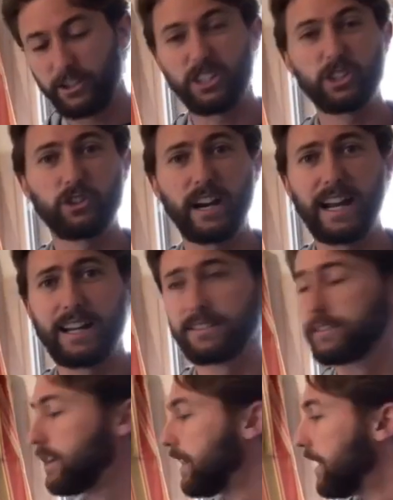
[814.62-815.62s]
strands.
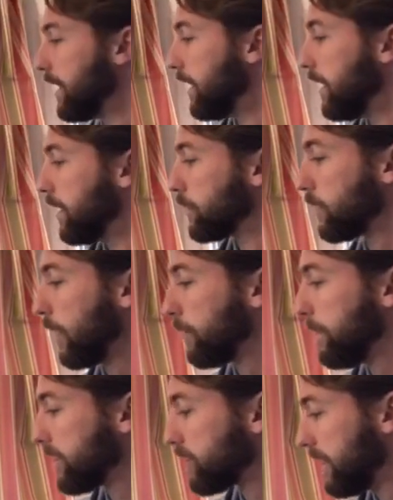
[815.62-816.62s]
So how we
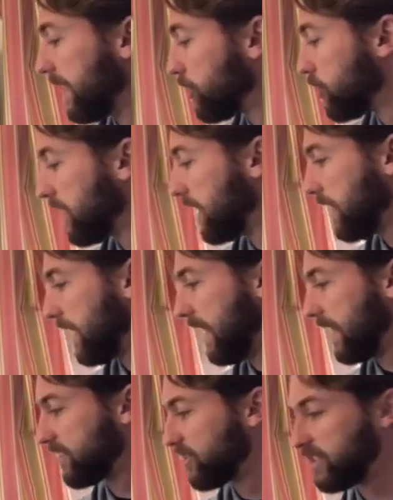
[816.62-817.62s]
mentioned that G
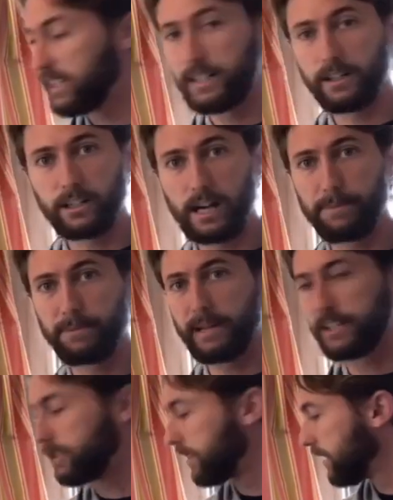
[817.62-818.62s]
and C are
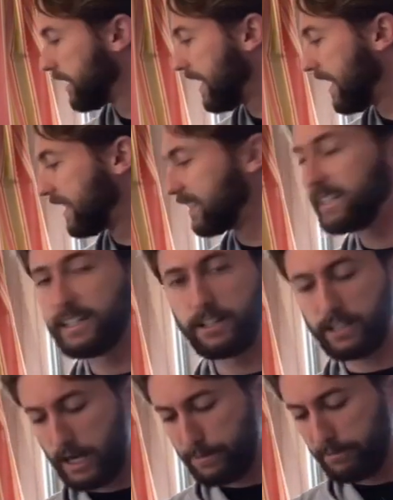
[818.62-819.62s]
complementary and A and T are
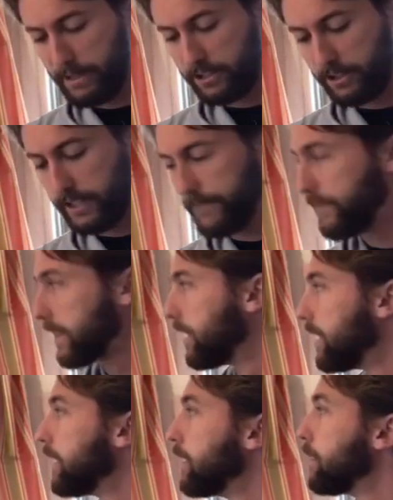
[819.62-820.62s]
complementary.
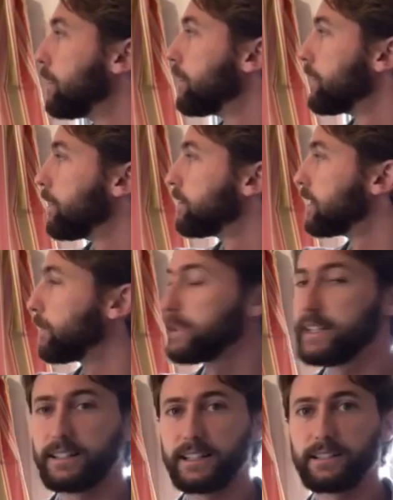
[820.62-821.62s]
Double
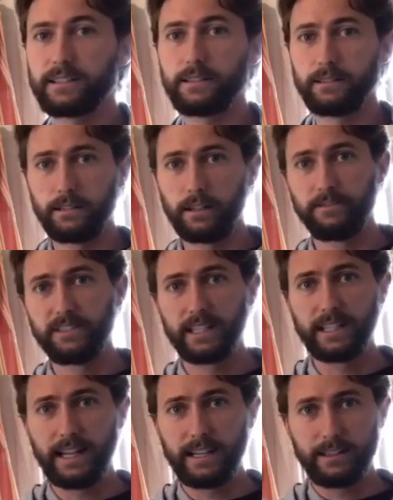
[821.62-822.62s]
helix of
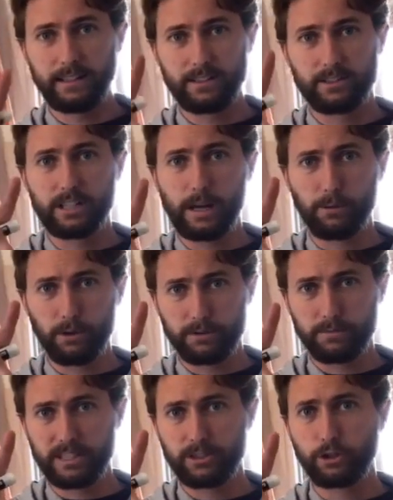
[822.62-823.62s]
DNA is double, so it
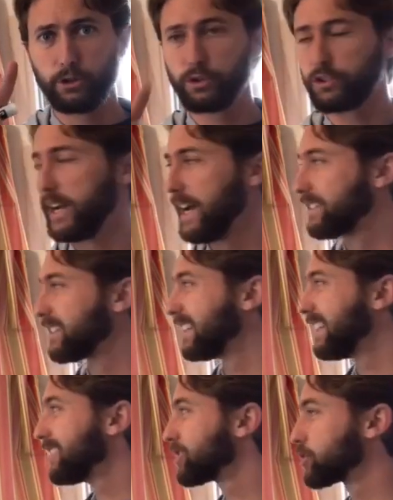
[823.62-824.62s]
means 2 strands, and
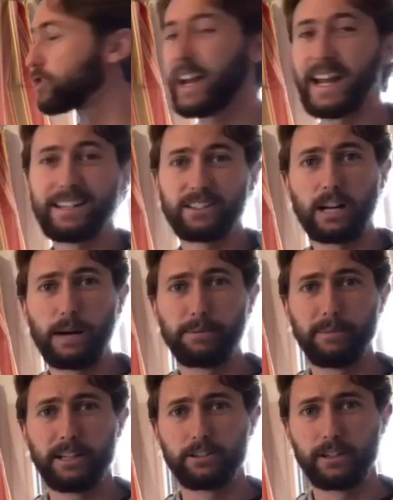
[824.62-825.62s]
each strand is
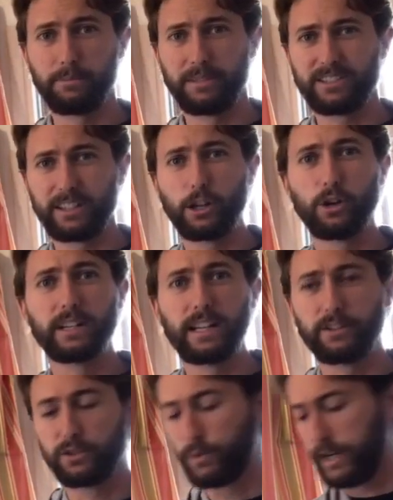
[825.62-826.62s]
complementary. It means they go together
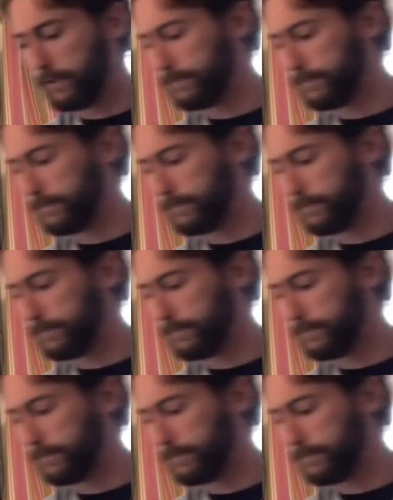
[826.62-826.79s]
as well.